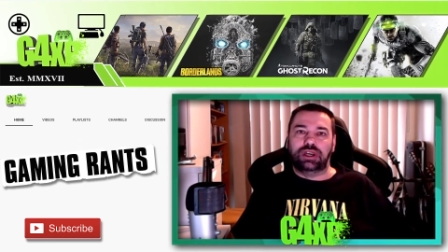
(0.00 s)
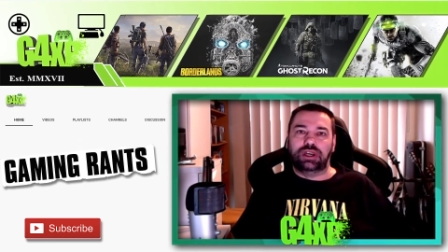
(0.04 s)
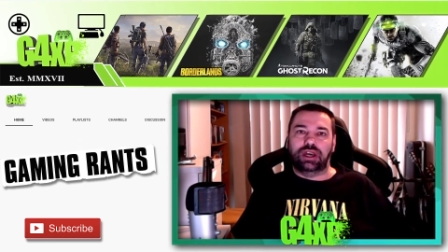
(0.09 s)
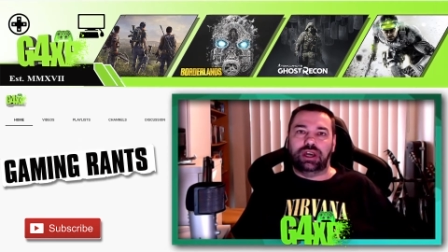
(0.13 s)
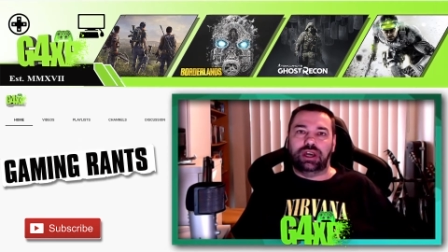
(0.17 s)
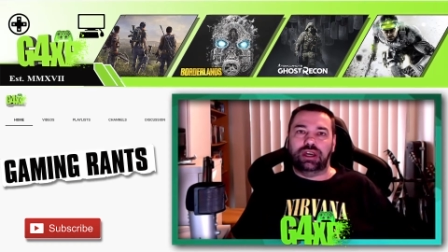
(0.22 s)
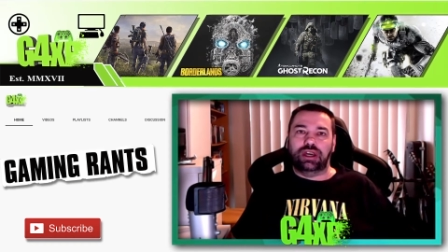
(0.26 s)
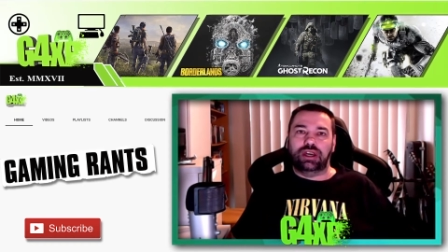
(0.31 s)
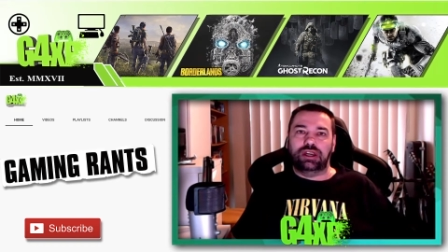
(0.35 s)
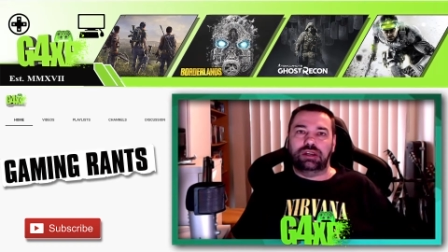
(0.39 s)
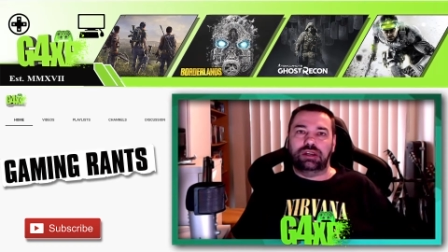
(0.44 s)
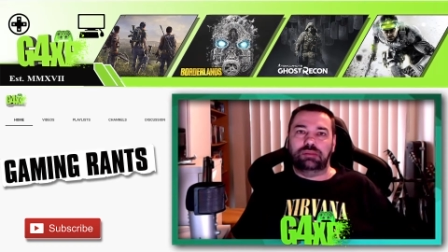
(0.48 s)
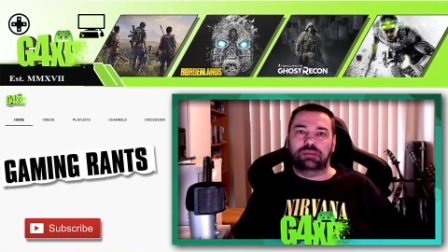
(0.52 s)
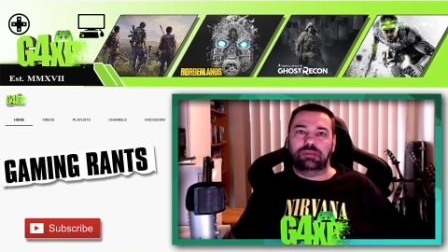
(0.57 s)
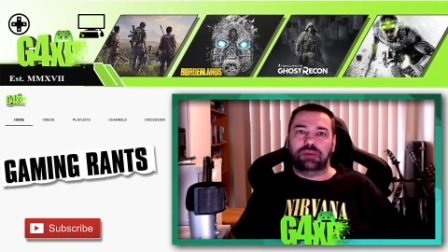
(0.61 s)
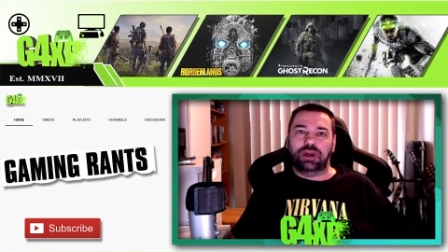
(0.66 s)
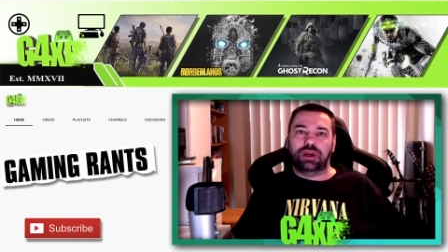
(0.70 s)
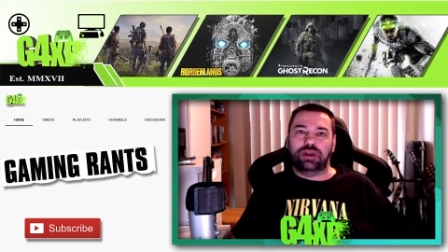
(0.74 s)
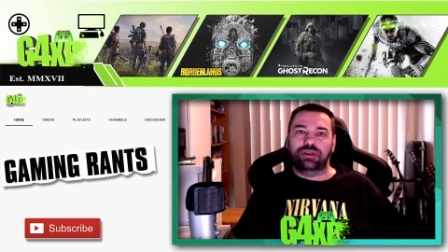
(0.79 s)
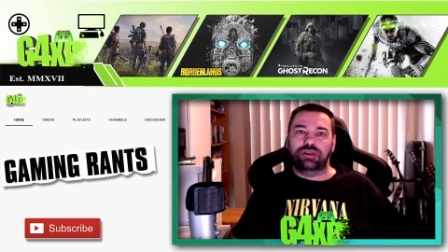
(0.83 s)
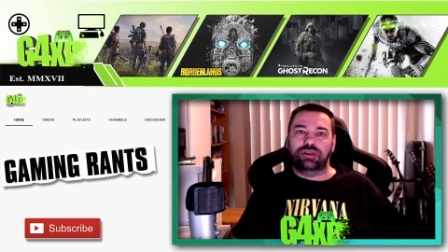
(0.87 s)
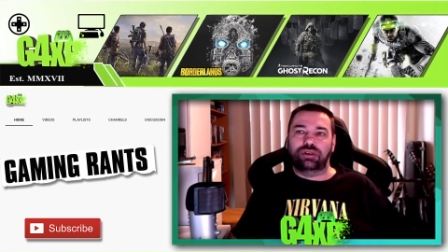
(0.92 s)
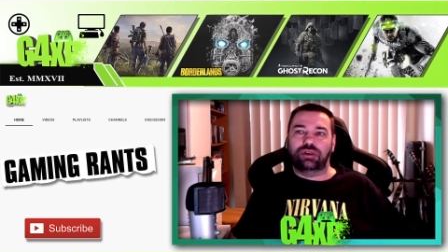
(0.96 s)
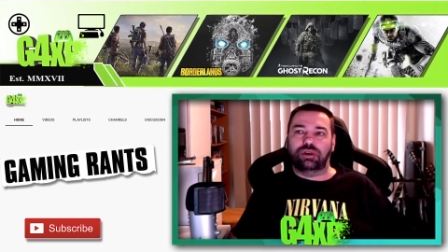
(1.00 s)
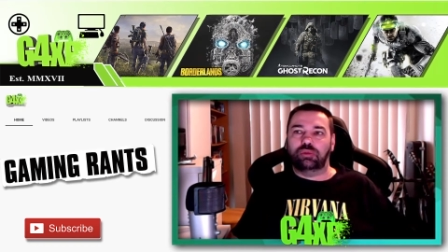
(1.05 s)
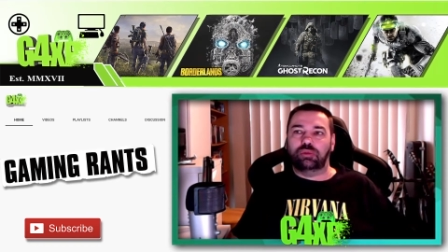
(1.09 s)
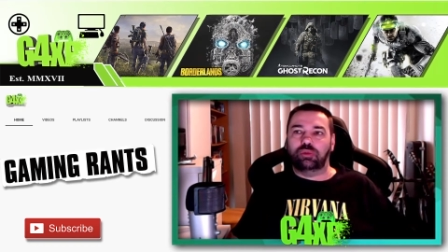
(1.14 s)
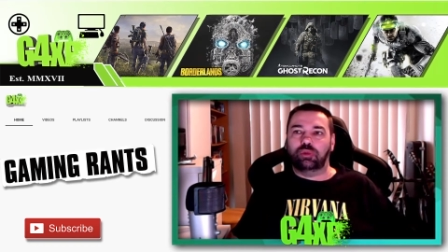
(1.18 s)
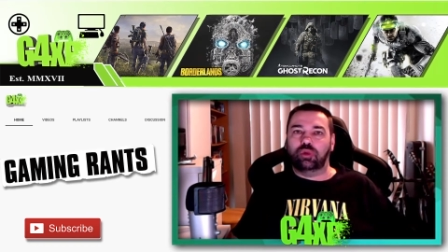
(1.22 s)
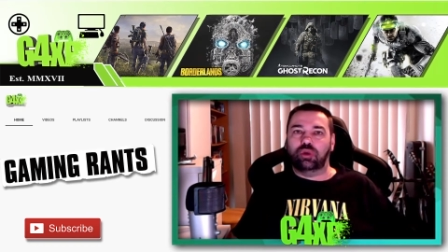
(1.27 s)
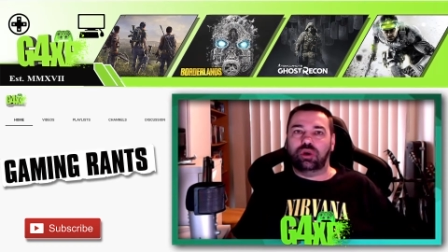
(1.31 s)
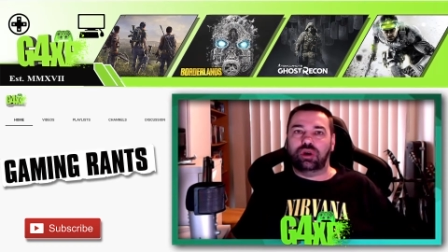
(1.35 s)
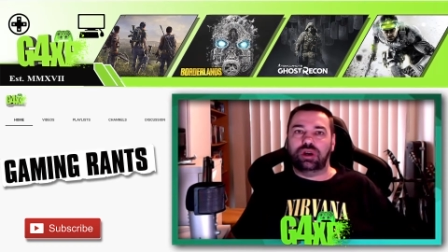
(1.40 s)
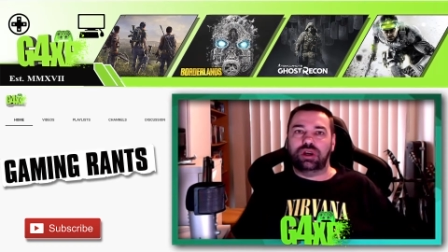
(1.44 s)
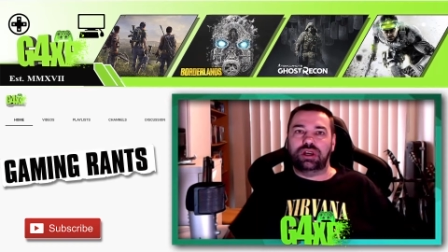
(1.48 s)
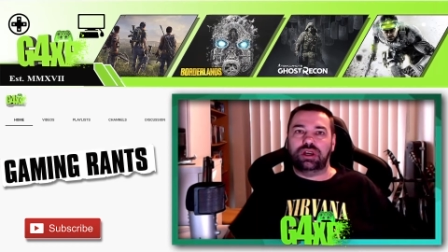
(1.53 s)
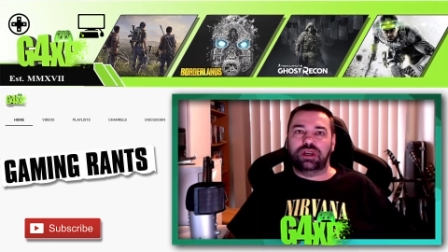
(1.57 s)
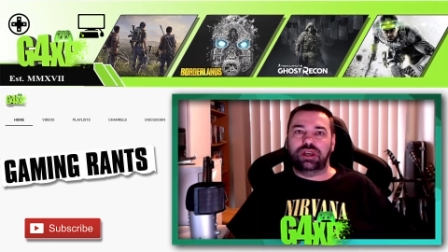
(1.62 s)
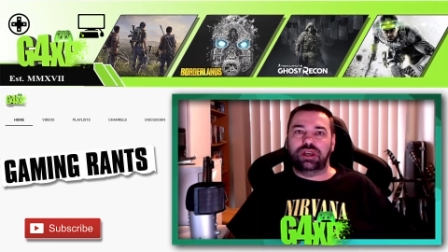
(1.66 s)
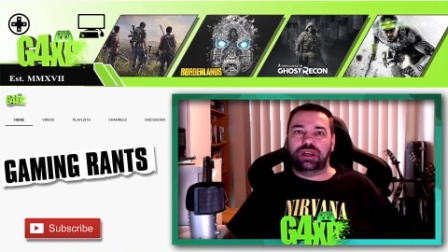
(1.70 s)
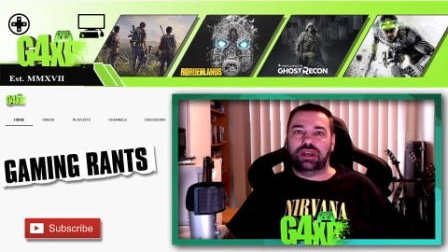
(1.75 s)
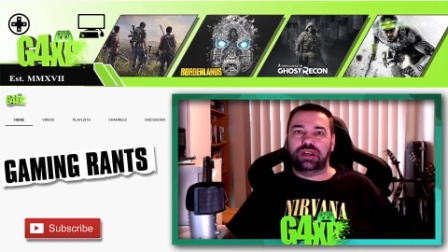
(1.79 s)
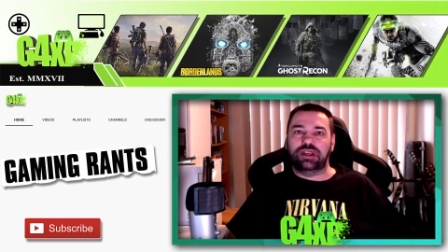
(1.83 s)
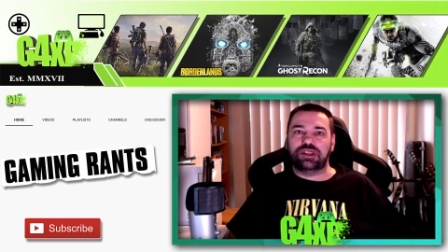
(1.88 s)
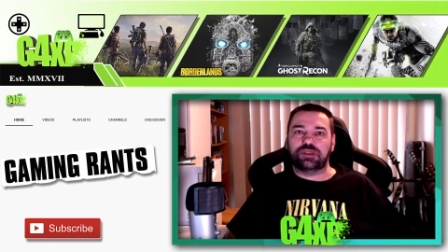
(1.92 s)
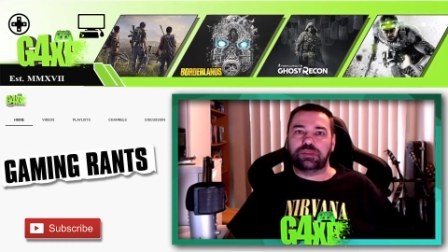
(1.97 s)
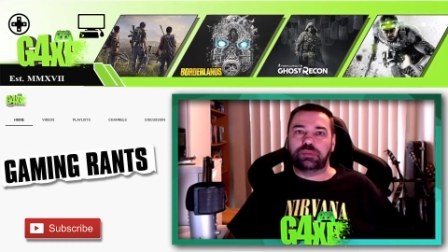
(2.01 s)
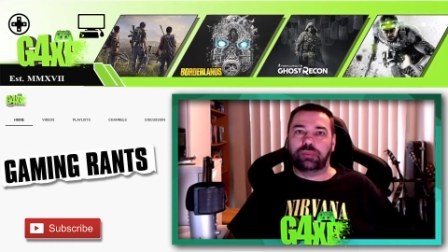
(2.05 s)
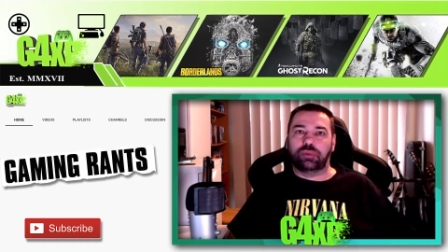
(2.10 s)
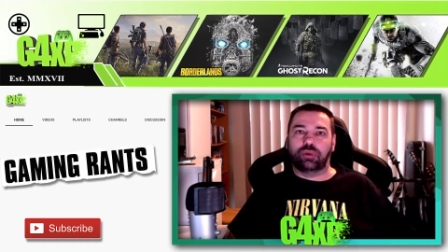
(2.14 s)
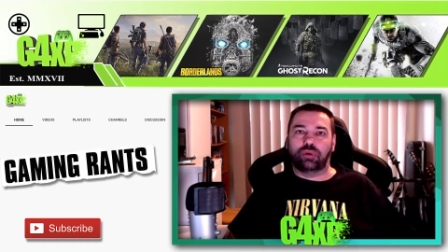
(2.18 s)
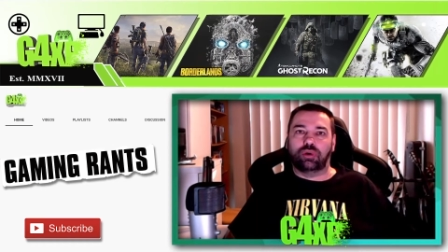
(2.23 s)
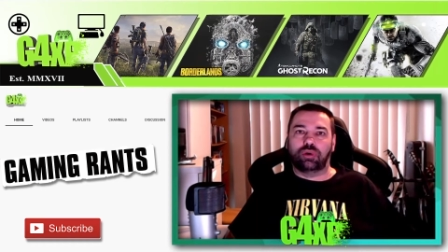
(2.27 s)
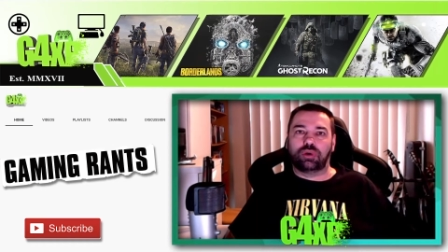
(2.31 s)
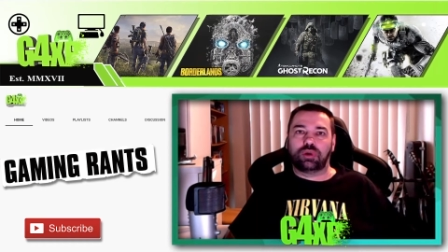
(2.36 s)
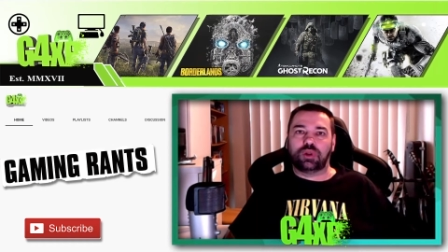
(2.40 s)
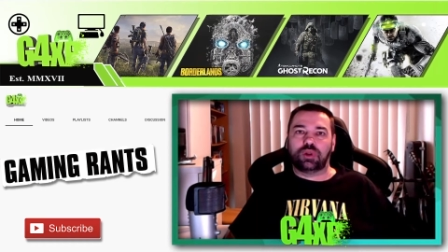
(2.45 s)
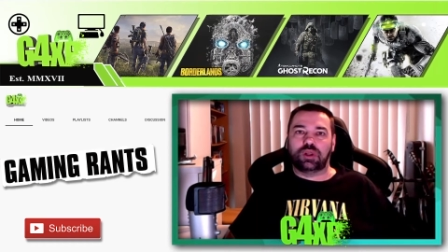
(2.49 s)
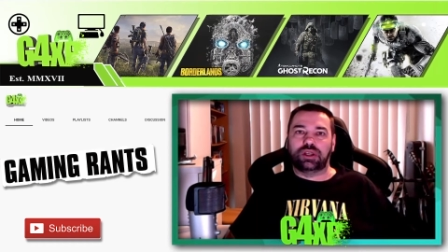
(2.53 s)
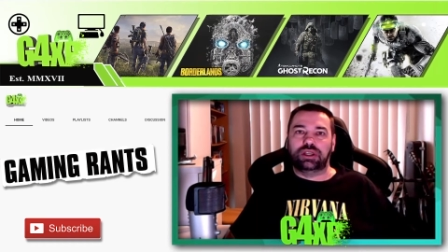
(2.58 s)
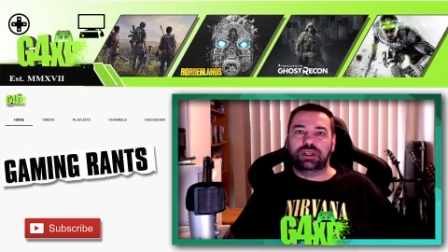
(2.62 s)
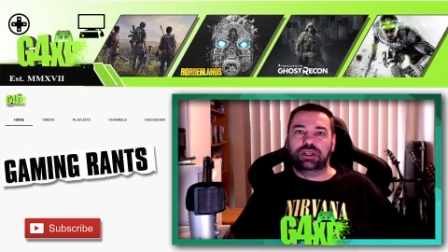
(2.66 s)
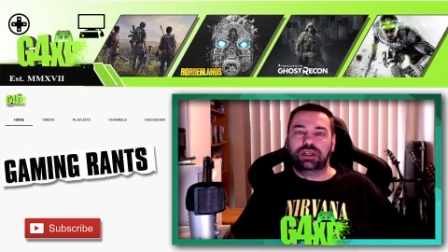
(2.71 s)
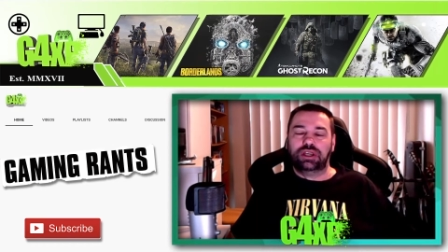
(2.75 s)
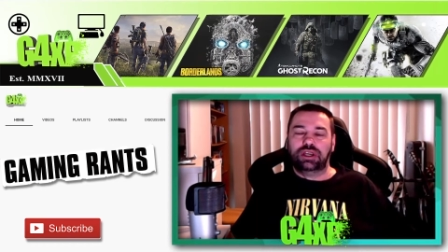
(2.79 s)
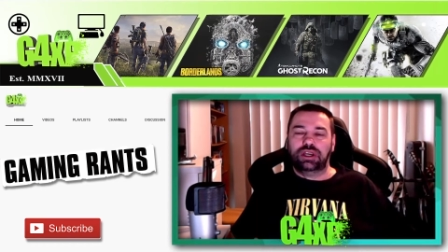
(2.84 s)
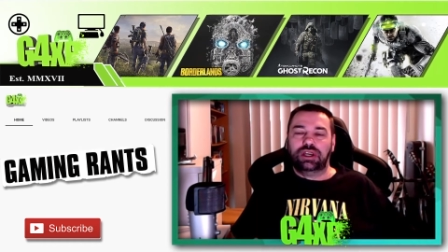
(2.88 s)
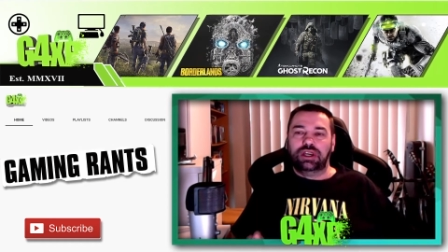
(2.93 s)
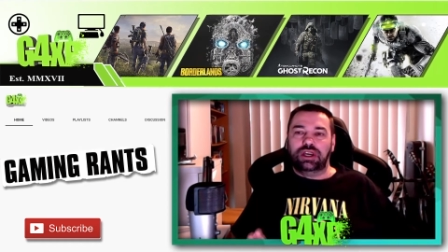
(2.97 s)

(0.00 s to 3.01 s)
um, and not what it is broadly.